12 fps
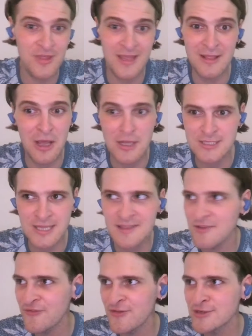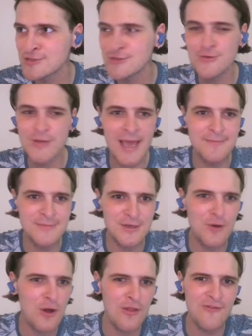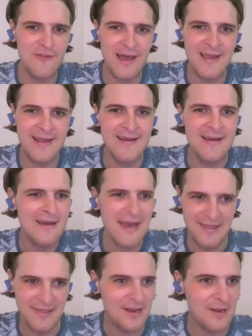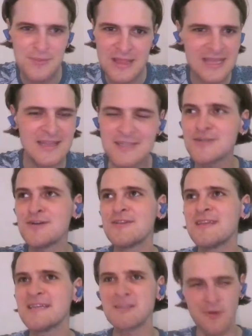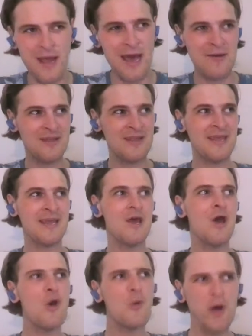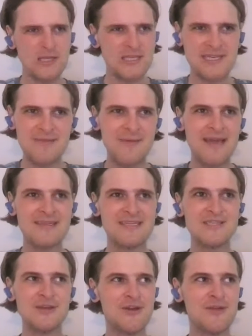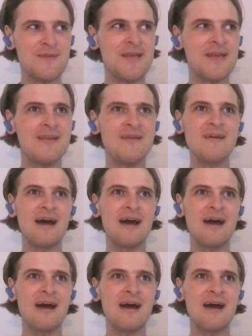They lost, I think, the first 2 games in qualifying, and they completely turned things around. And then watching them at this tournament,